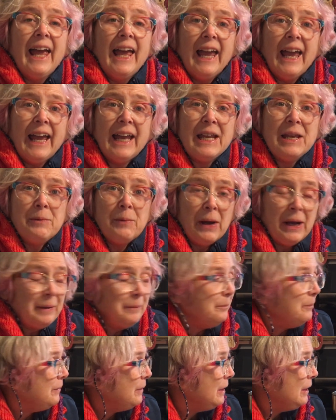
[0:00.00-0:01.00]
Anyway,
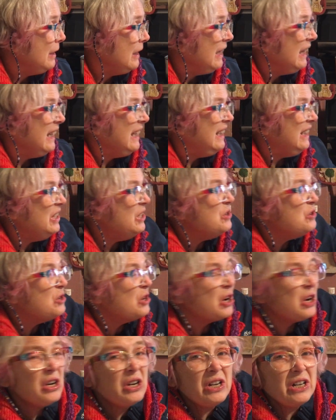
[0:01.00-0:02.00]
you
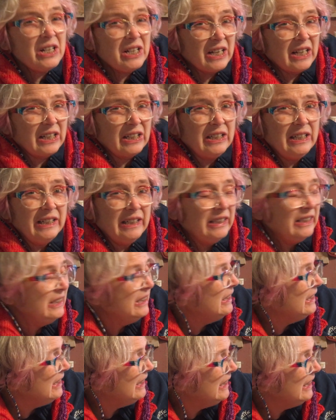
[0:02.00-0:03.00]
could
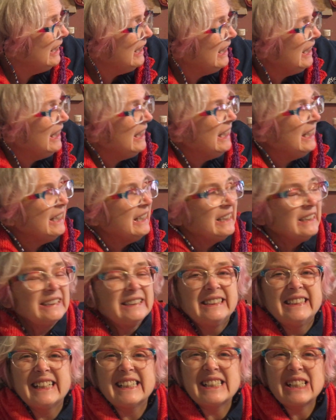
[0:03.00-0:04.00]

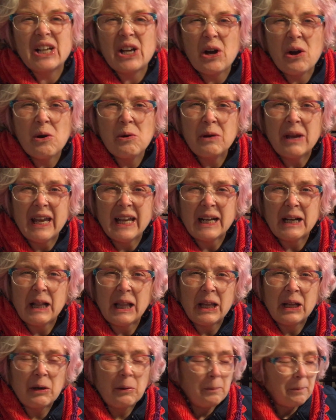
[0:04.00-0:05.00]
just go get a
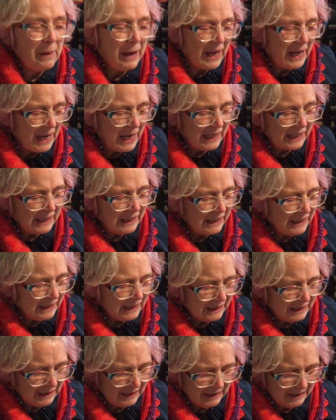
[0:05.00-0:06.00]
little
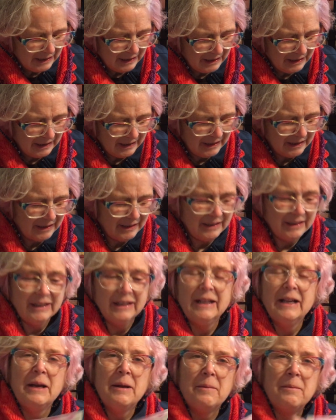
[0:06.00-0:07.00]
packet,
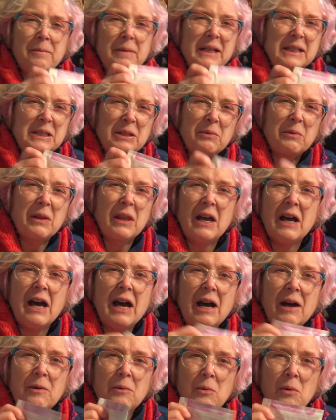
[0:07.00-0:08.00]
mix it with
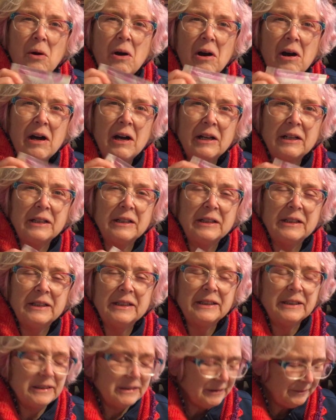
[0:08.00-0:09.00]
hot
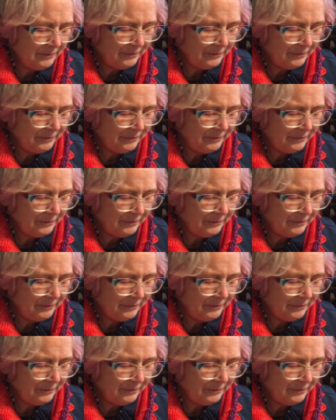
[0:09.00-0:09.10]
water,